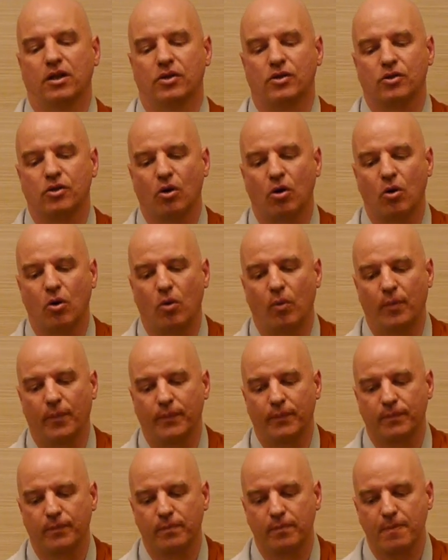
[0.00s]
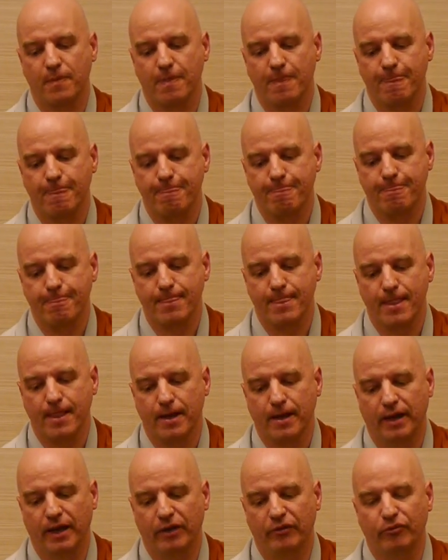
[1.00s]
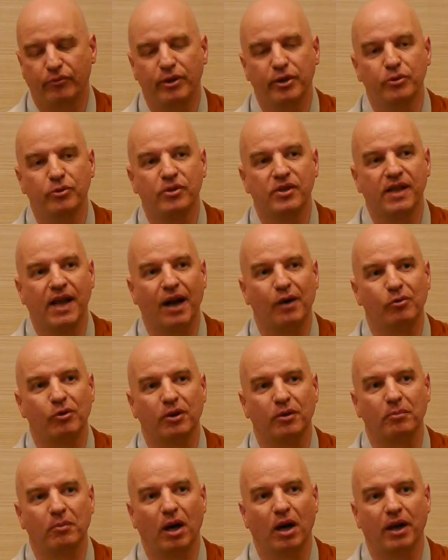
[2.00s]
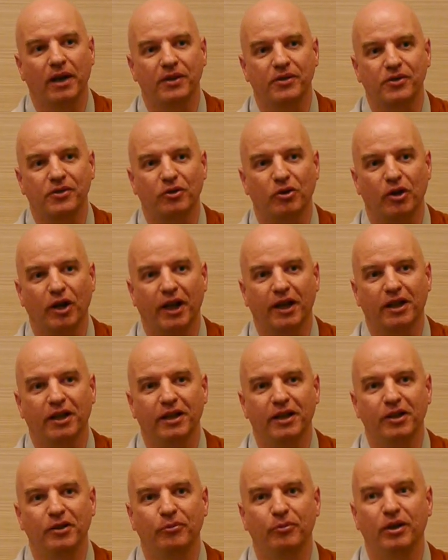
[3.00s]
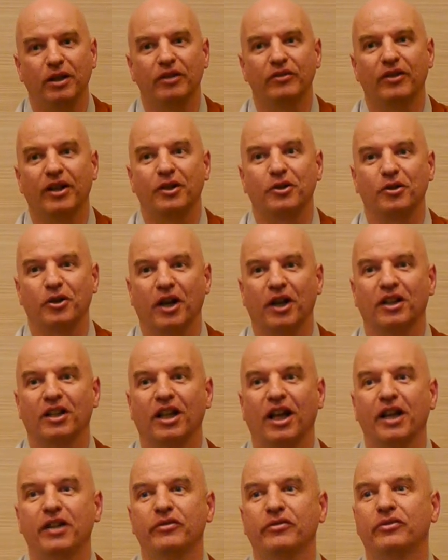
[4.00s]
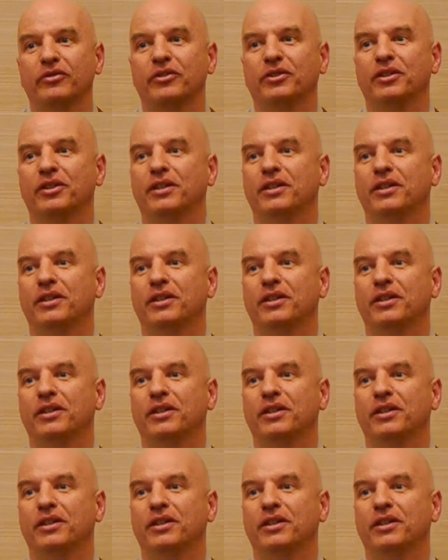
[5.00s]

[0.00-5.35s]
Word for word: So, if we use our minds correctly, we live a correct life.